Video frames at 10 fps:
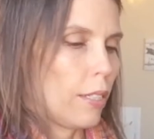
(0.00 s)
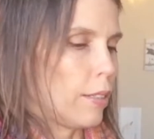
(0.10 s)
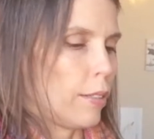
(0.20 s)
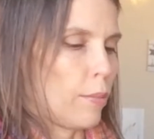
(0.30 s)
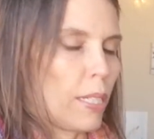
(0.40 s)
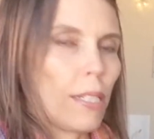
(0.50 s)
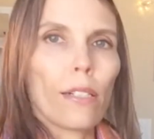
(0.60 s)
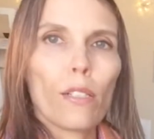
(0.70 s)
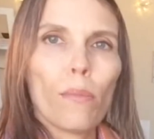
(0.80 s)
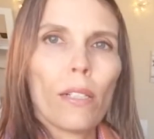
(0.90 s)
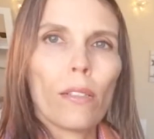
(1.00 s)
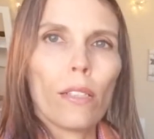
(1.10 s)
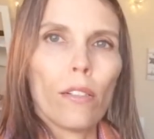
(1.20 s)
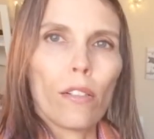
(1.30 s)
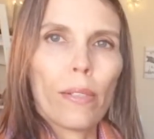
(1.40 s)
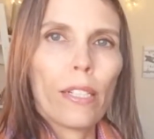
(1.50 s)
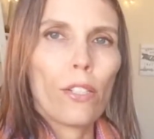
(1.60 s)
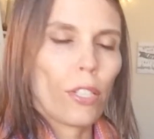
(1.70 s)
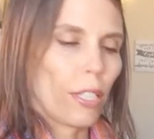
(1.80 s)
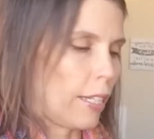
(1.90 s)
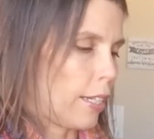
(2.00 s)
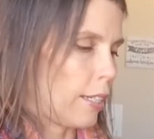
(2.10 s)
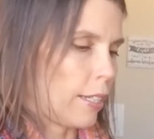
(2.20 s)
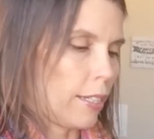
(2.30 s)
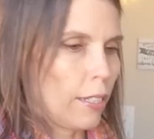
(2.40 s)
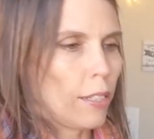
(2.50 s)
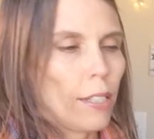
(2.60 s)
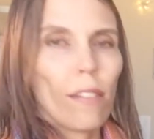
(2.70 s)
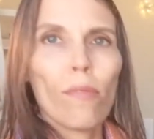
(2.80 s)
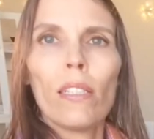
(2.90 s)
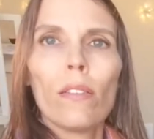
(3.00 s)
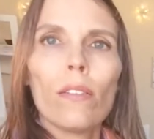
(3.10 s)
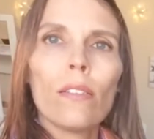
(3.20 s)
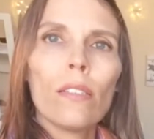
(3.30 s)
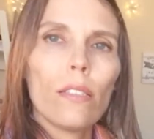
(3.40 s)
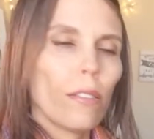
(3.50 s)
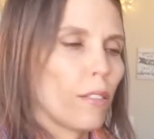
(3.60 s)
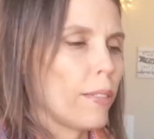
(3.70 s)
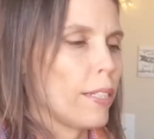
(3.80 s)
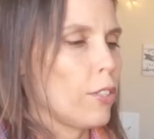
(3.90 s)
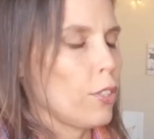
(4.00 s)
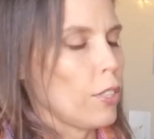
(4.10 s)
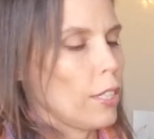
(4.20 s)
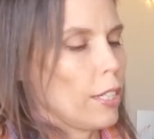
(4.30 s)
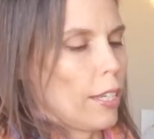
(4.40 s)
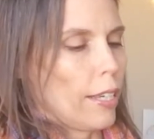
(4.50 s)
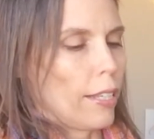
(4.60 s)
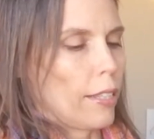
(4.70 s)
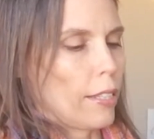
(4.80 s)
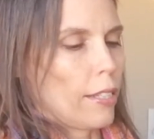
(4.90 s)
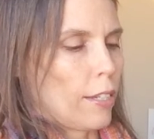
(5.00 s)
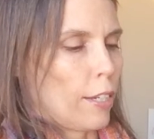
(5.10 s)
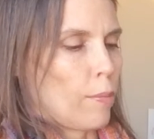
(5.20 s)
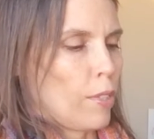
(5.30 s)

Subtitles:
I talked about the yoga wedge, and I did not have my own yoga wedge at this time.